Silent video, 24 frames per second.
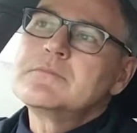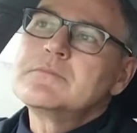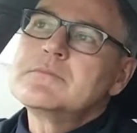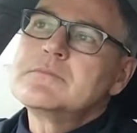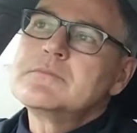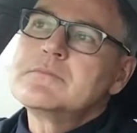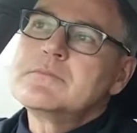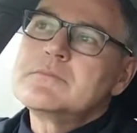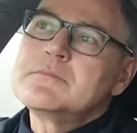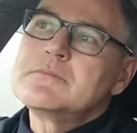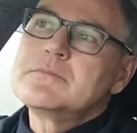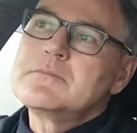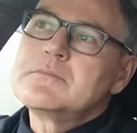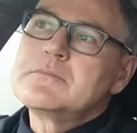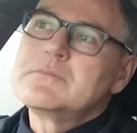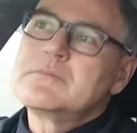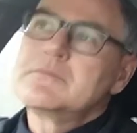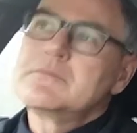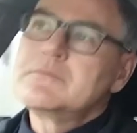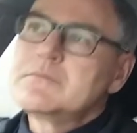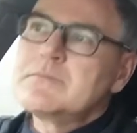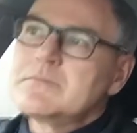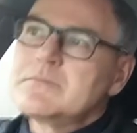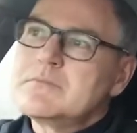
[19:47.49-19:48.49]

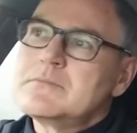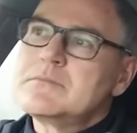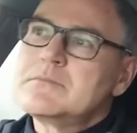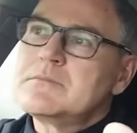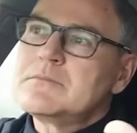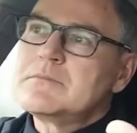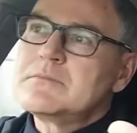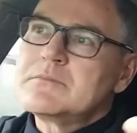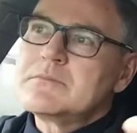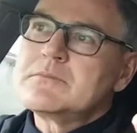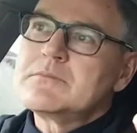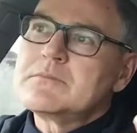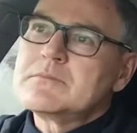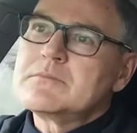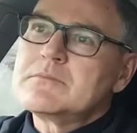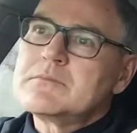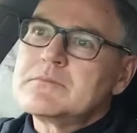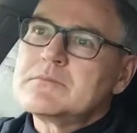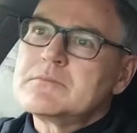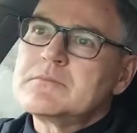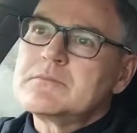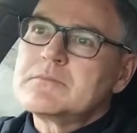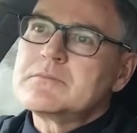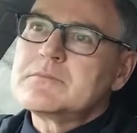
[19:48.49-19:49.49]

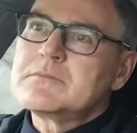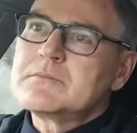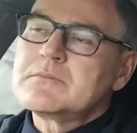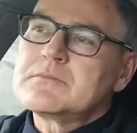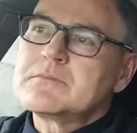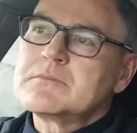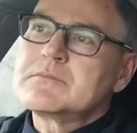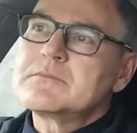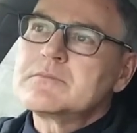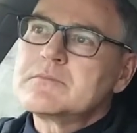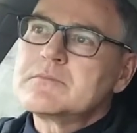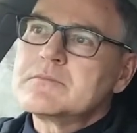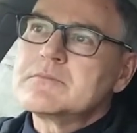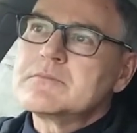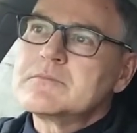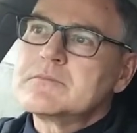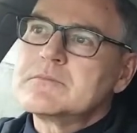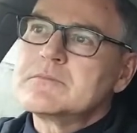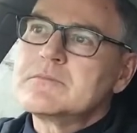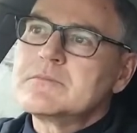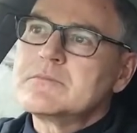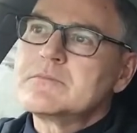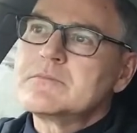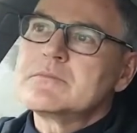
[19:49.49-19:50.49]

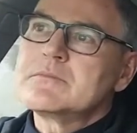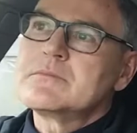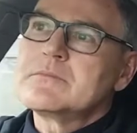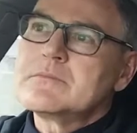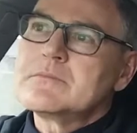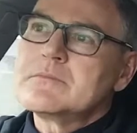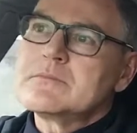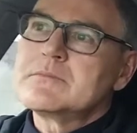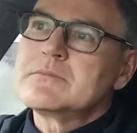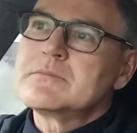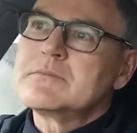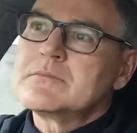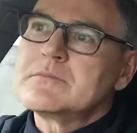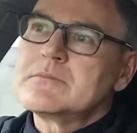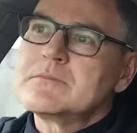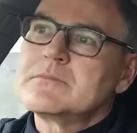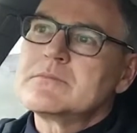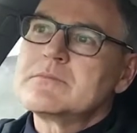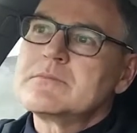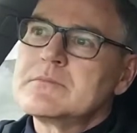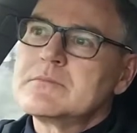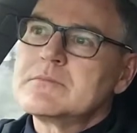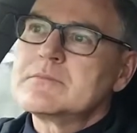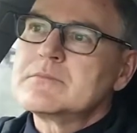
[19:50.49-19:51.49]

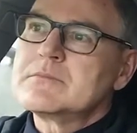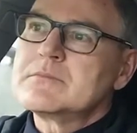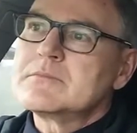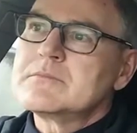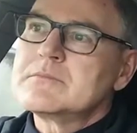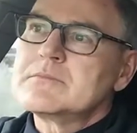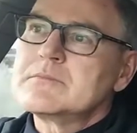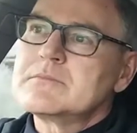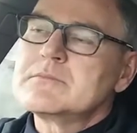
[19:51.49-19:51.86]
(not speaking)